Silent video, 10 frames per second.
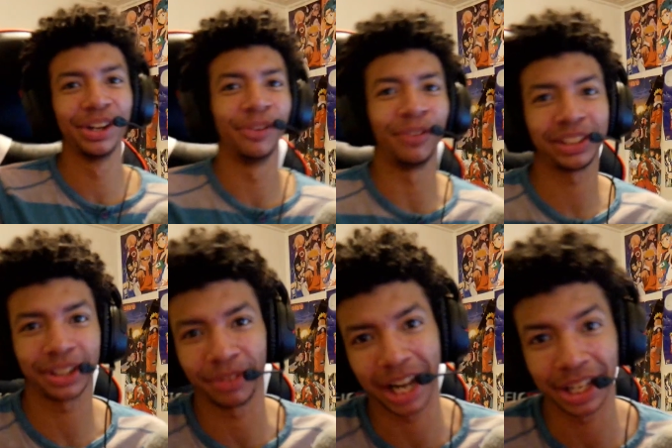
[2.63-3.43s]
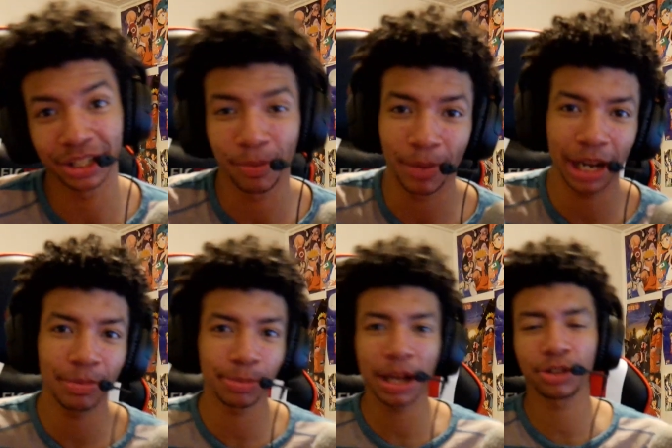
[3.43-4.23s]
What's up, guys? My name
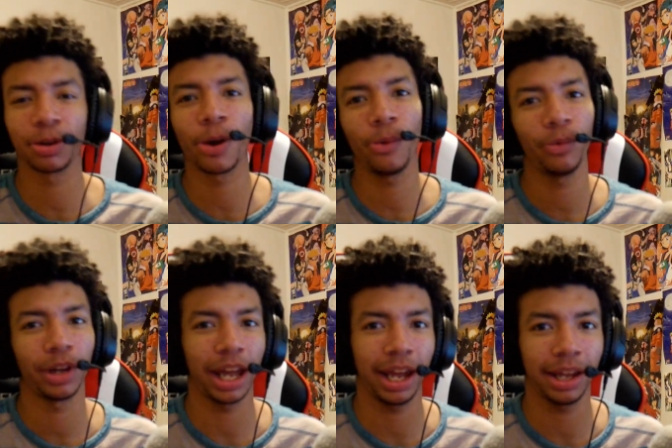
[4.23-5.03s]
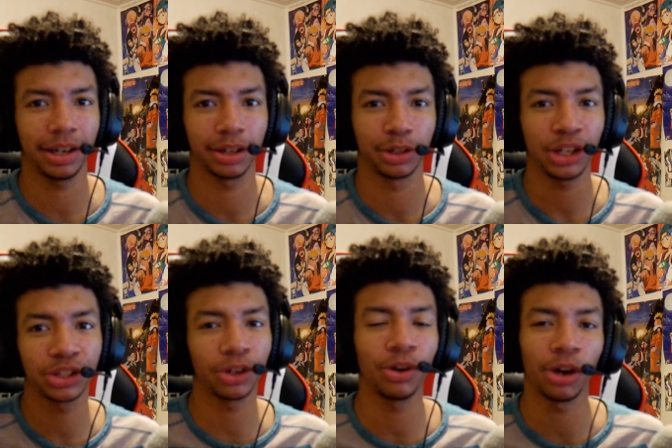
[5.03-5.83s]
is Metro, and it's
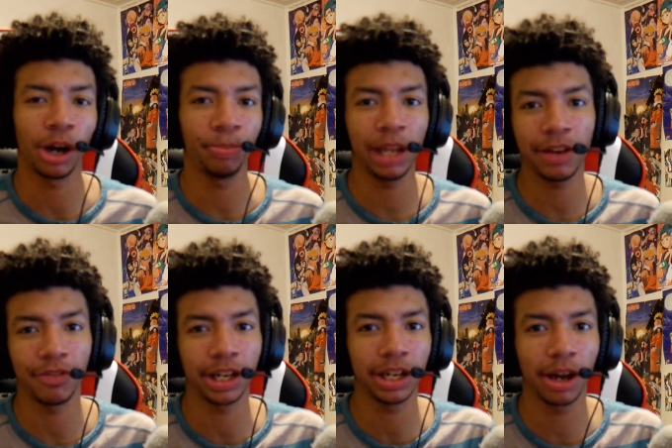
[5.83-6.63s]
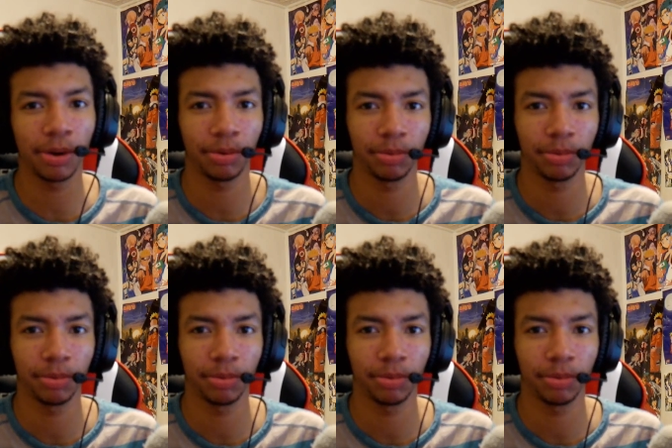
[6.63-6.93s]
a little update video.